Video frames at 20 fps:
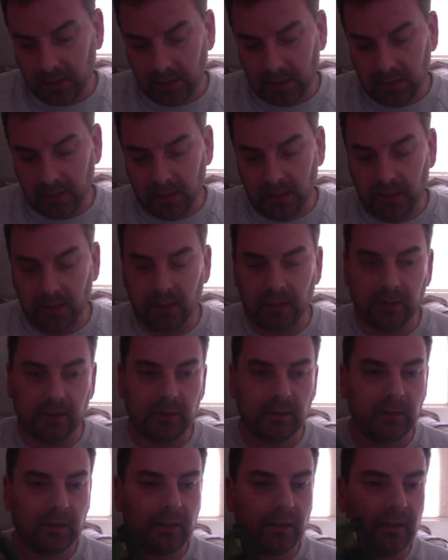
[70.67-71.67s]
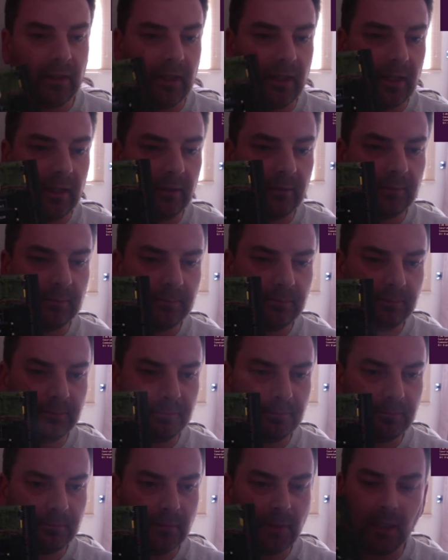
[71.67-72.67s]
uh, and under there
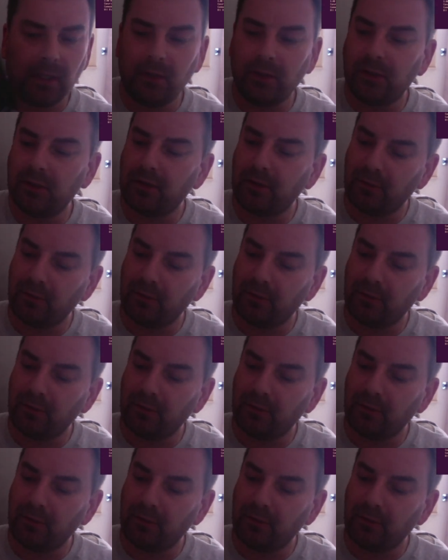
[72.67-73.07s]
there's